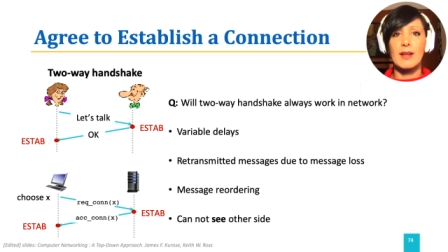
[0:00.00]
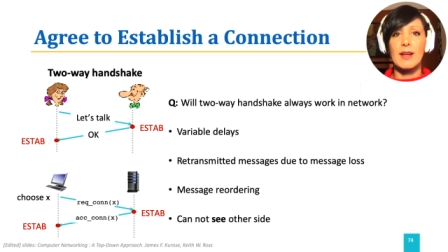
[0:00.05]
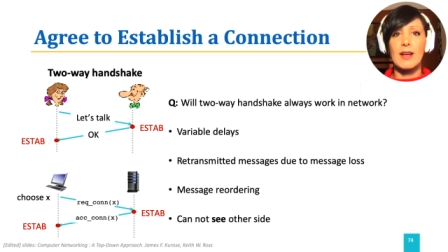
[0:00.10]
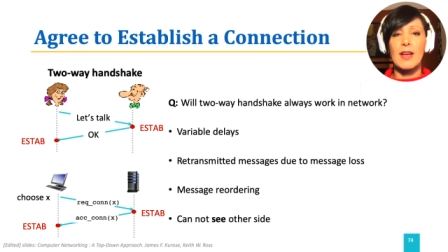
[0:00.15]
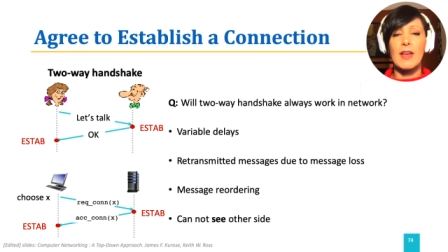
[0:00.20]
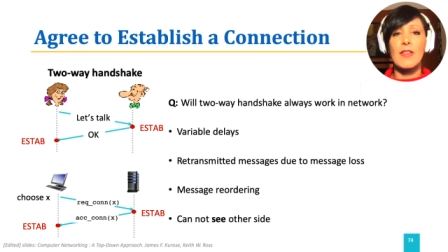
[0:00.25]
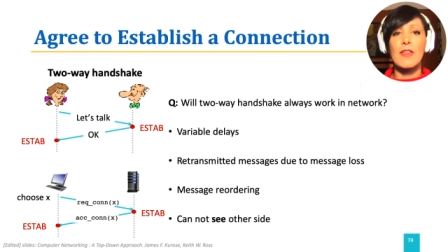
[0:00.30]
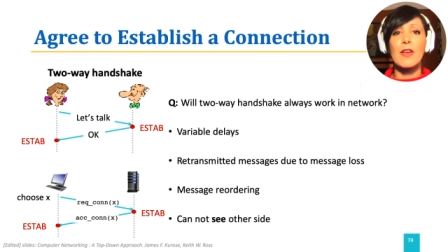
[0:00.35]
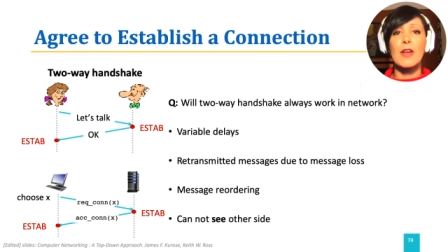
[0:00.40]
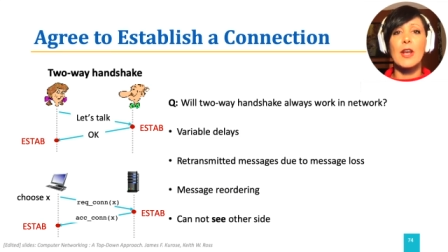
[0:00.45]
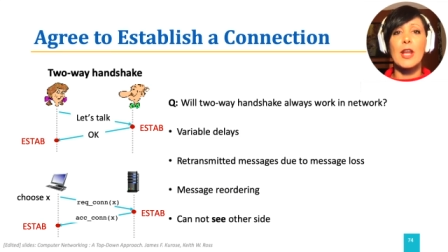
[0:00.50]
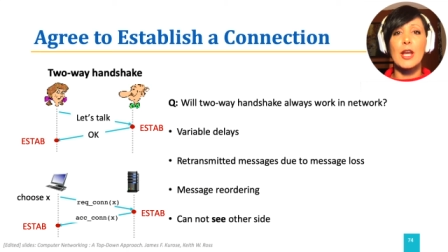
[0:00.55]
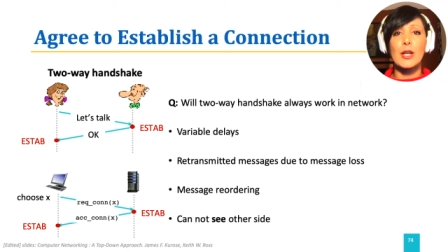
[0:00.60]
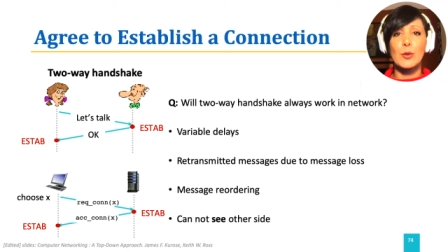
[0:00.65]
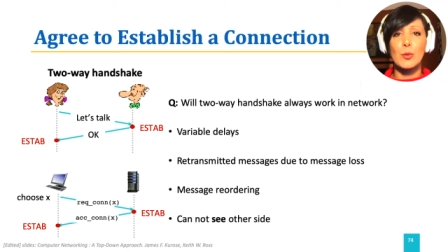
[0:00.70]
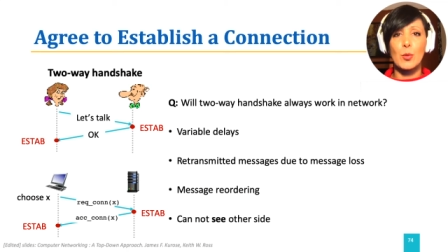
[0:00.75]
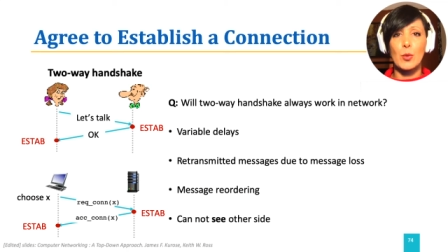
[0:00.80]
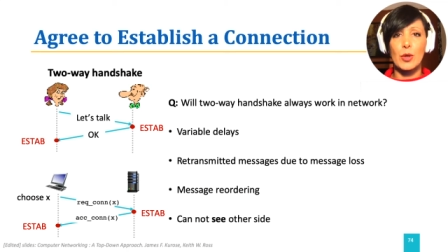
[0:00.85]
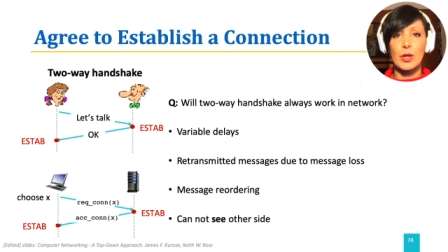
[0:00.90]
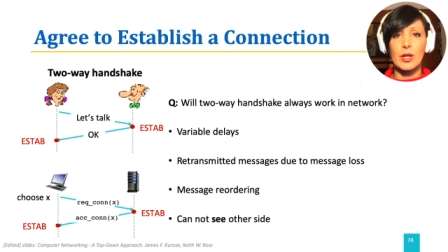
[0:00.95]
in the
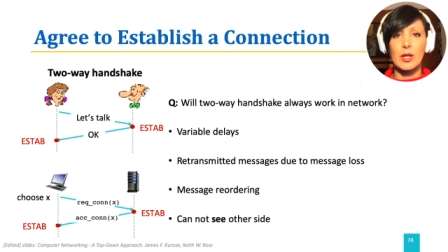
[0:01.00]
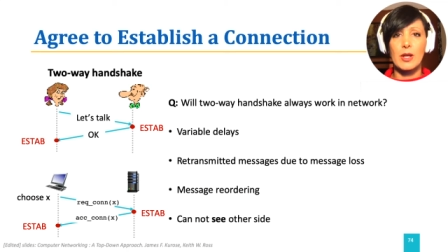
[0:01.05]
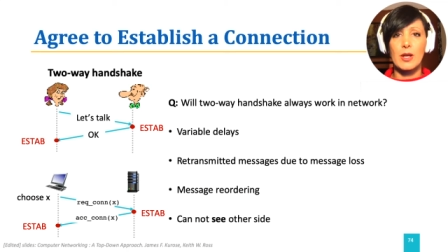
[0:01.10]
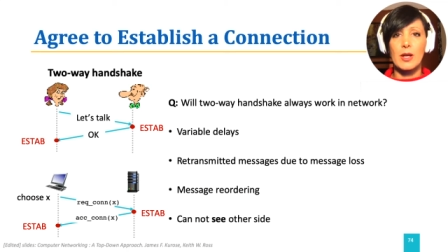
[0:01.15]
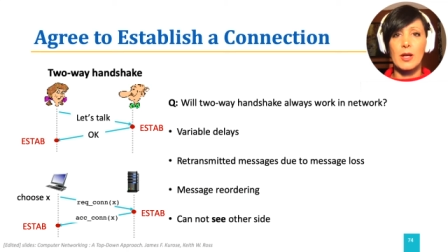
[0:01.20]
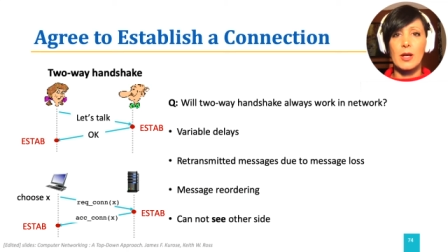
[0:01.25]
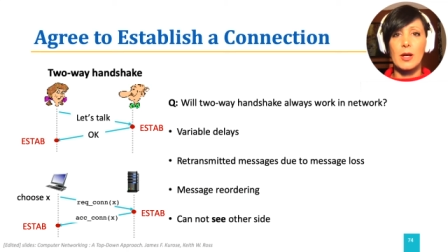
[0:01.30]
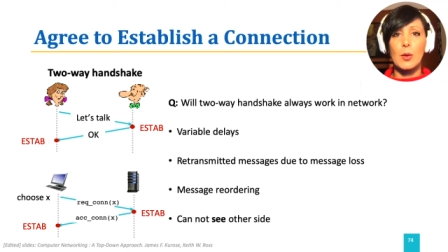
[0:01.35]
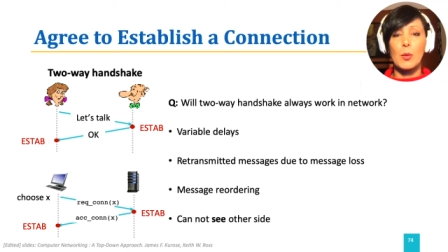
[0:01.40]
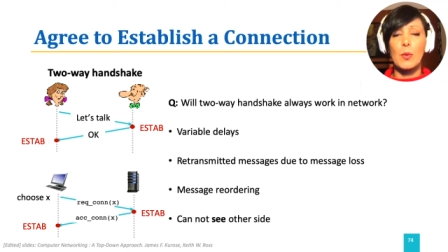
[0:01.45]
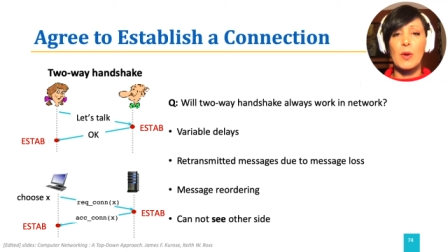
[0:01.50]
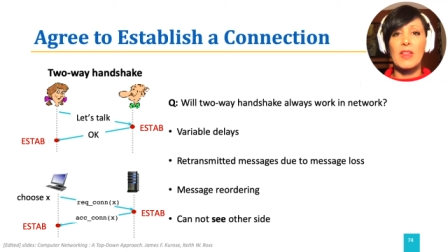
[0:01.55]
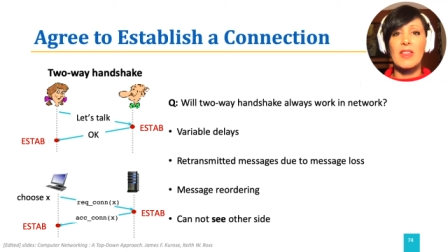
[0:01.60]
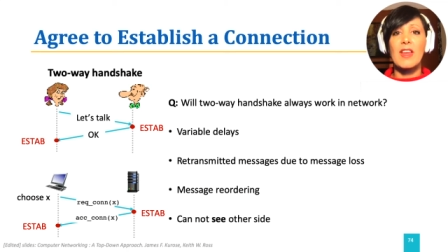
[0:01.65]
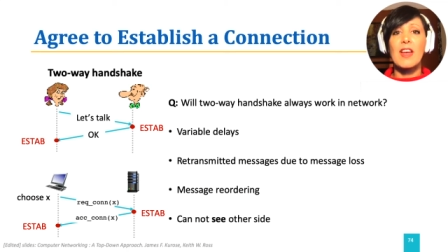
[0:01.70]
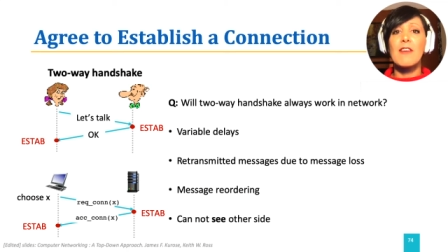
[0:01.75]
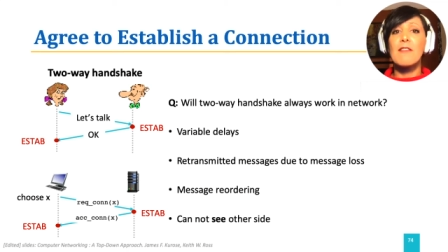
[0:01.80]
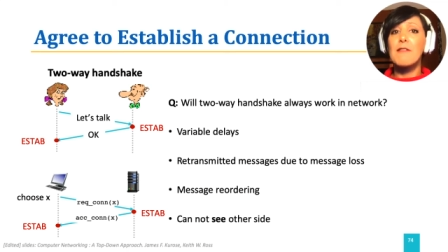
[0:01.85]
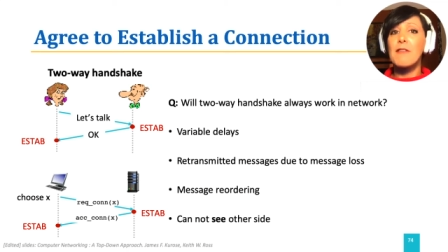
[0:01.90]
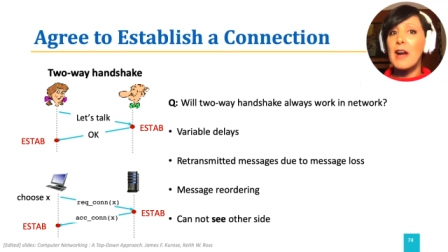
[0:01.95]
network with
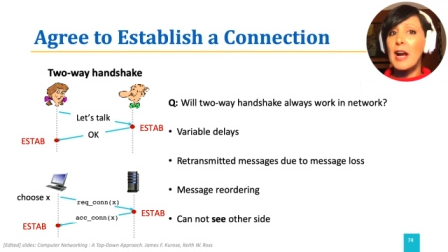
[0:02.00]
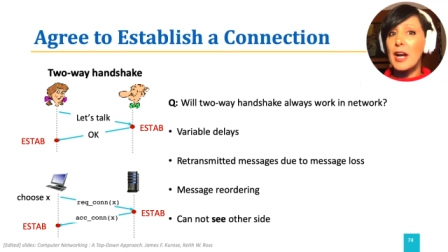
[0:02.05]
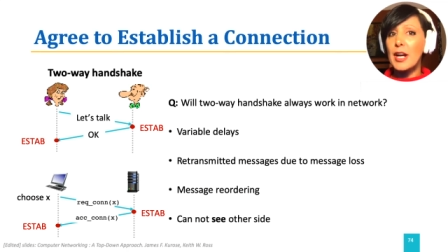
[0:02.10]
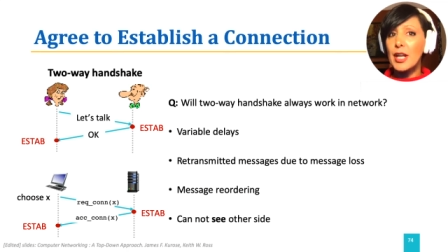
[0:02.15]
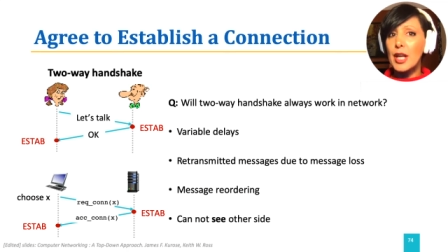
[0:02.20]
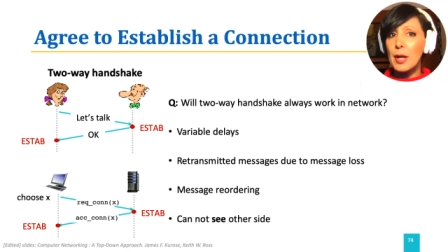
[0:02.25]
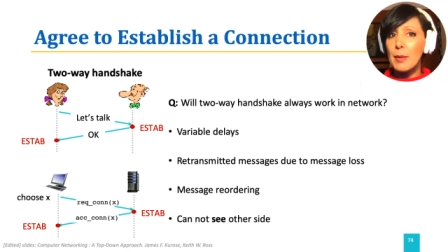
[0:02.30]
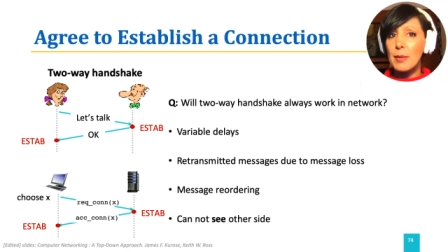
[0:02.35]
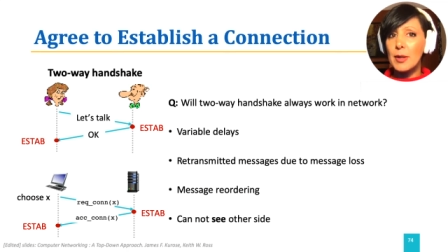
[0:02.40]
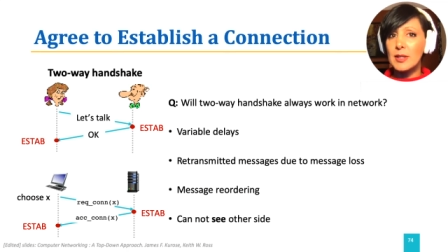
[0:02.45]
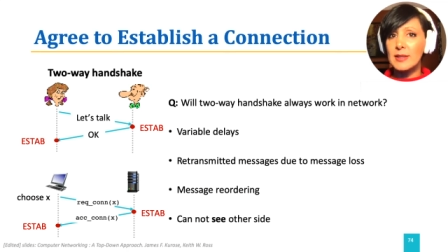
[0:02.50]
variable